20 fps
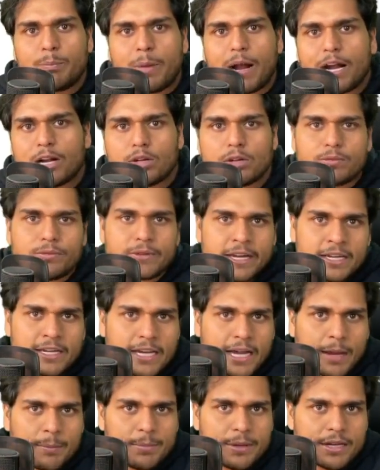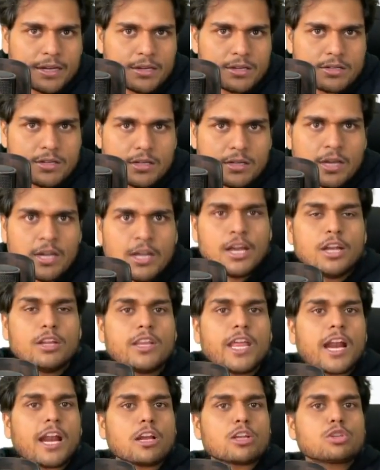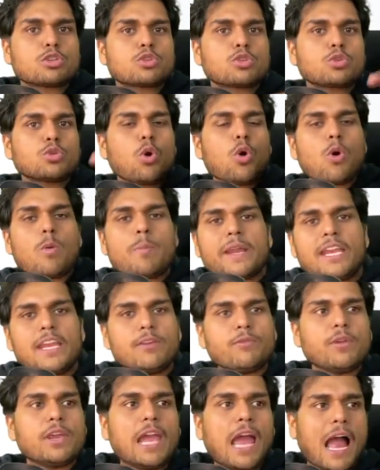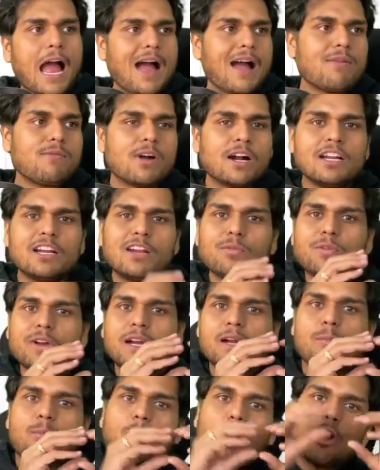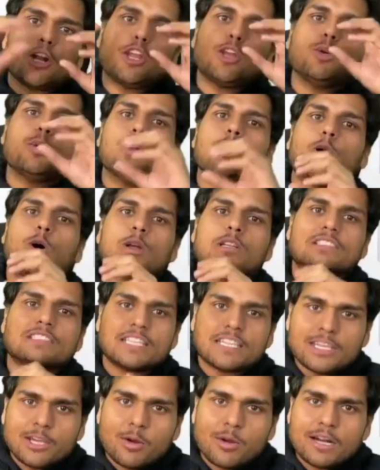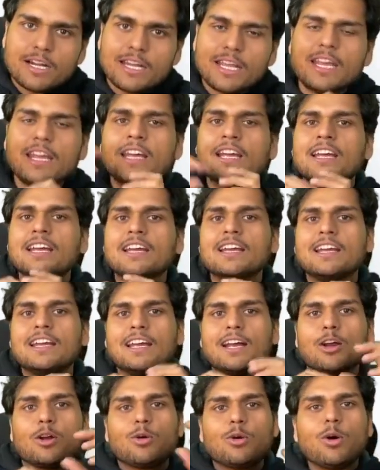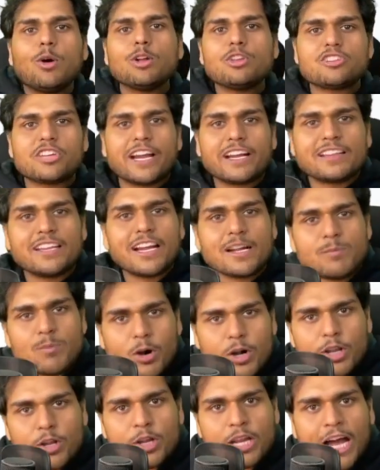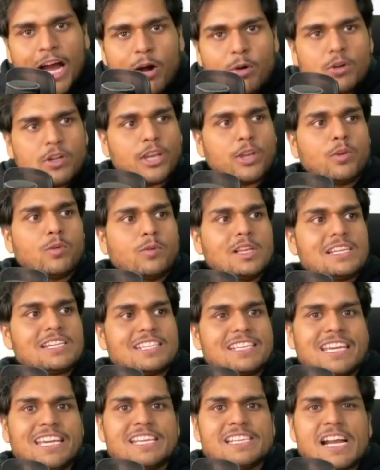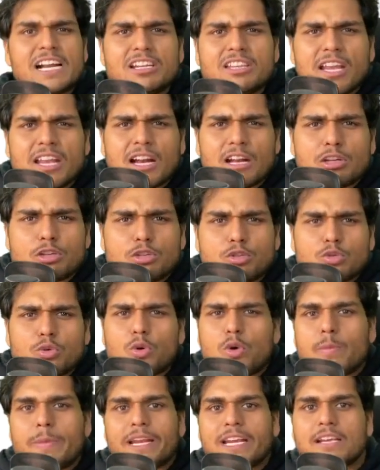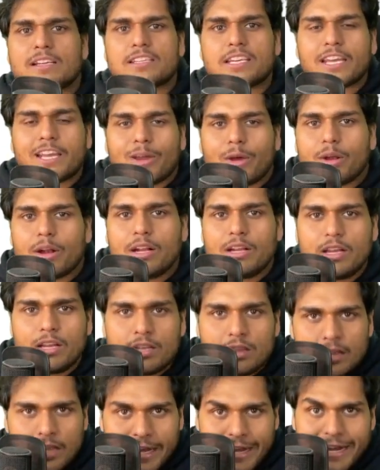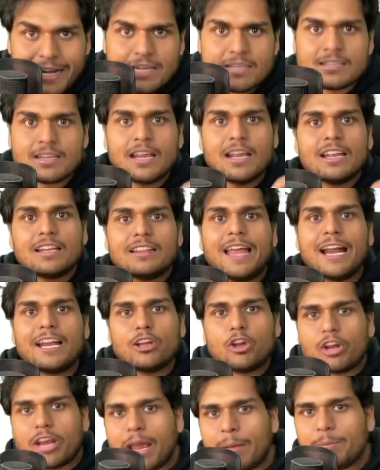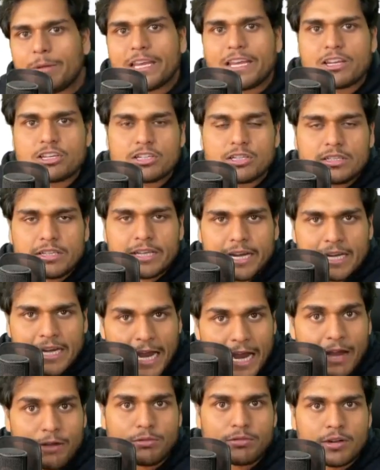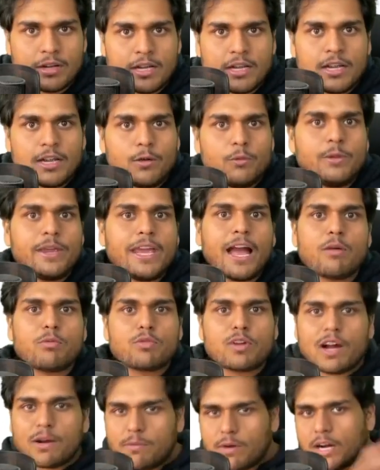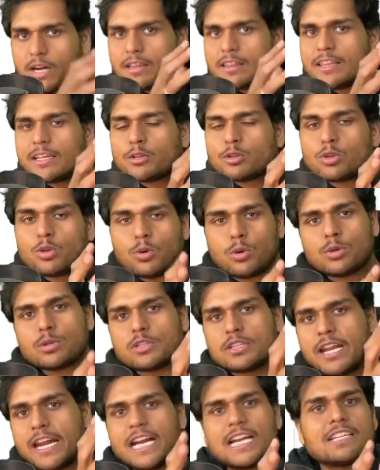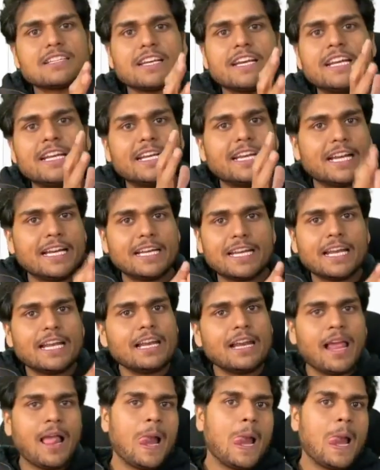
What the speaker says: part of any application. There are so many, we have a different module on security. Go check that module out. You will see that there are so many security threats that your application can have. We have covered those threats in detail.